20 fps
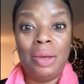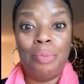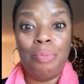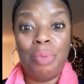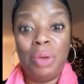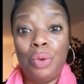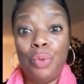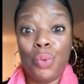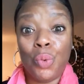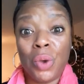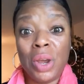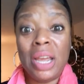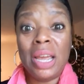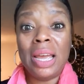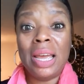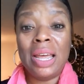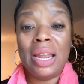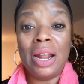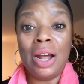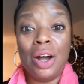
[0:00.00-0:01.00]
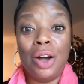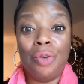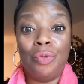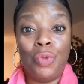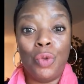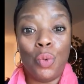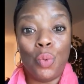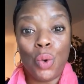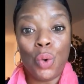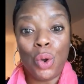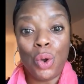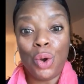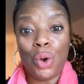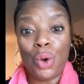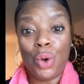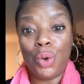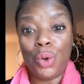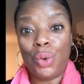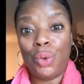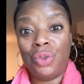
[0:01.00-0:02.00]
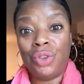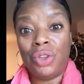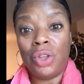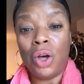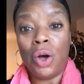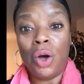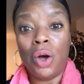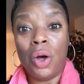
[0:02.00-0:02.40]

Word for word: be rid of the world's